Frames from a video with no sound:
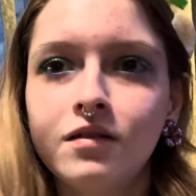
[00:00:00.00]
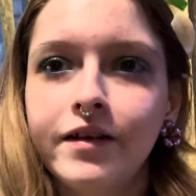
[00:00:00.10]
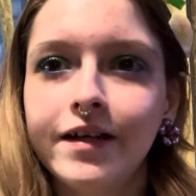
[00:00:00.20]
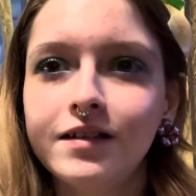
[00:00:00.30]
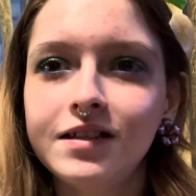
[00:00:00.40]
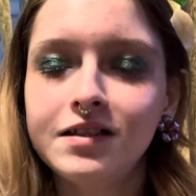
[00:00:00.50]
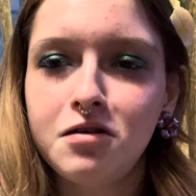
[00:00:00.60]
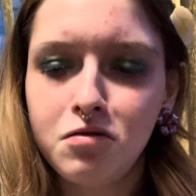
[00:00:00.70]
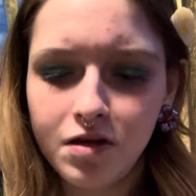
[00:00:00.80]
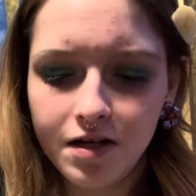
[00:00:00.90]
Like, it takes a
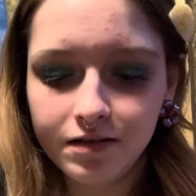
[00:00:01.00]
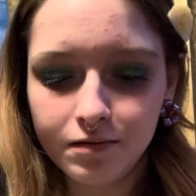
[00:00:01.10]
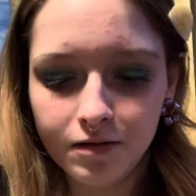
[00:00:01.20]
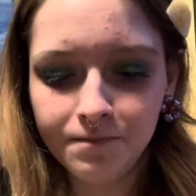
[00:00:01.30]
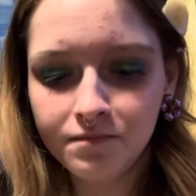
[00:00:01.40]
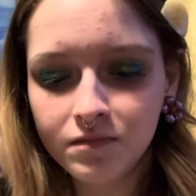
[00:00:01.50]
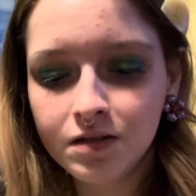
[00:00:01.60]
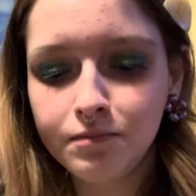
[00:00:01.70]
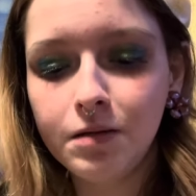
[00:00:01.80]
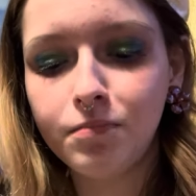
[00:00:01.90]
whole lot to
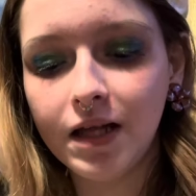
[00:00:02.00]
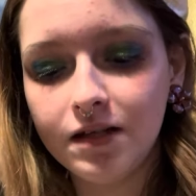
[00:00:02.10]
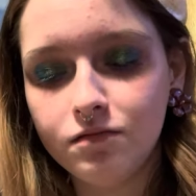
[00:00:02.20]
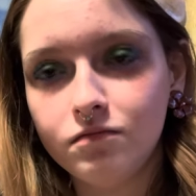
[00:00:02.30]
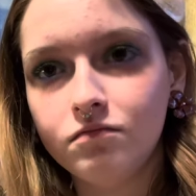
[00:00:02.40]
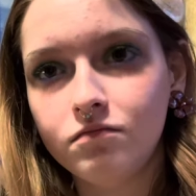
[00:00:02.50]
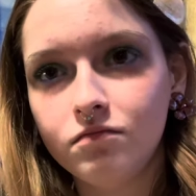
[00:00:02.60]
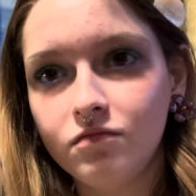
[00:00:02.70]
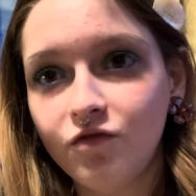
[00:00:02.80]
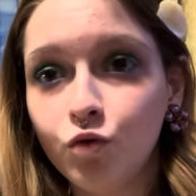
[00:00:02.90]
be planting
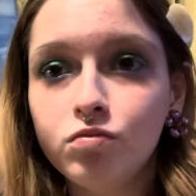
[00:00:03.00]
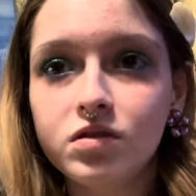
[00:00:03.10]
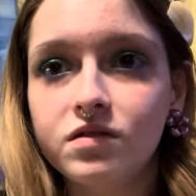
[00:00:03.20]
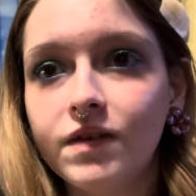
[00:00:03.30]
fruits,